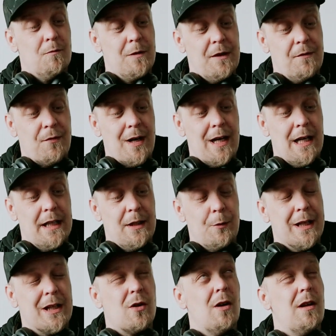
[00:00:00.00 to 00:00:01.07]
if I
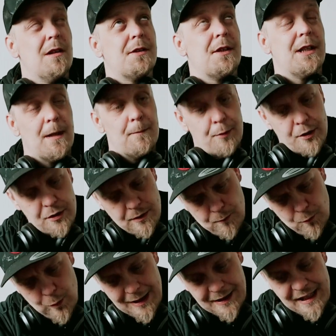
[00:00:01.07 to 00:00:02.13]
recall the numbers,
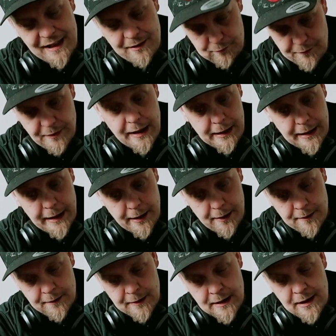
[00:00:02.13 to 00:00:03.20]
well, they're
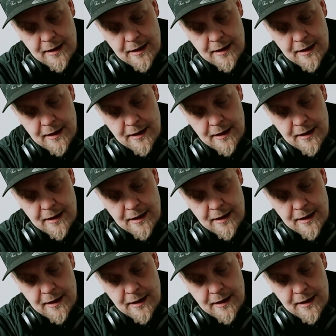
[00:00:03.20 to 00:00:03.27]
here.